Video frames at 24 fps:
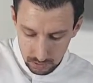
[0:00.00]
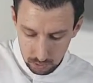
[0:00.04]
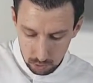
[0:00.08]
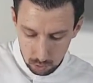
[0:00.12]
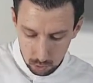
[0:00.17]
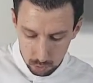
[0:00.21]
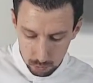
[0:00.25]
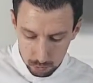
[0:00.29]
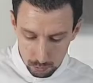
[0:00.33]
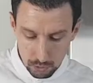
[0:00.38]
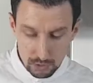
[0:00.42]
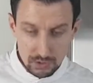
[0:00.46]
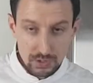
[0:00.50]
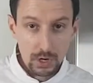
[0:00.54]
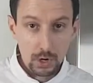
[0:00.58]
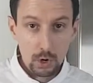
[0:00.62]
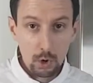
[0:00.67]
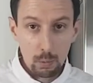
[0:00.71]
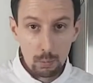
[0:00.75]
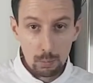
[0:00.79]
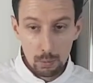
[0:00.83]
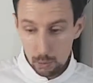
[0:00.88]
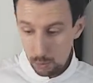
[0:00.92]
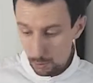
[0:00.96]
almost
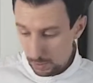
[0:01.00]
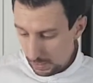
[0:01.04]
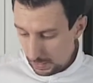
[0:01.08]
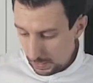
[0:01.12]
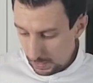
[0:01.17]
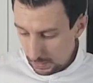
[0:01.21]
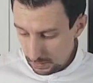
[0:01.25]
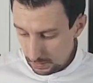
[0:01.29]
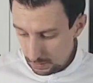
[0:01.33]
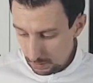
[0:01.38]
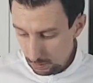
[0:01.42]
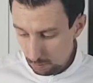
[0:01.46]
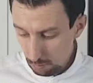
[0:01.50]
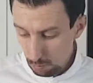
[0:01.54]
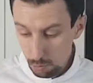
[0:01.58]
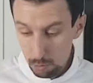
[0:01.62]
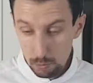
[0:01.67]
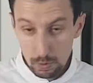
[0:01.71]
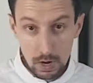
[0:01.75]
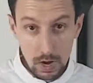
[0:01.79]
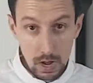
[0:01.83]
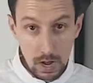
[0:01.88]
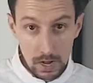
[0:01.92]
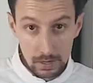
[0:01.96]
incorporated,
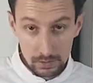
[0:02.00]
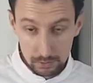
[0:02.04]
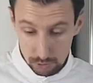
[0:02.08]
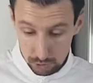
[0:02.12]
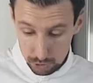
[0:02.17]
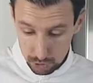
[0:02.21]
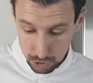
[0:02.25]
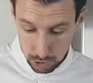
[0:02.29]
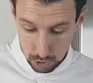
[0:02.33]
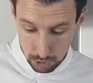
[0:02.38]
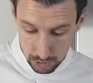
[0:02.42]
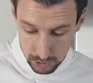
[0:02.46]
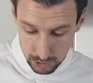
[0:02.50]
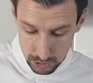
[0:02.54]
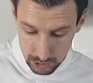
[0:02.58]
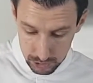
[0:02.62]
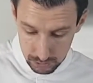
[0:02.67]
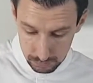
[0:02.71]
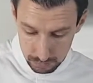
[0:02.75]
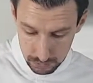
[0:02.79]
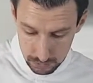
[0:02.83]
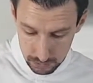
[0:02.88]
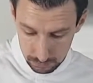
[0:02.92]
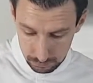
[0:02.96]
we will add the chocolate
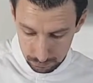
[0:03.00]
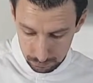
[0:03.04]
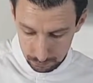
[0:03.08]
chips.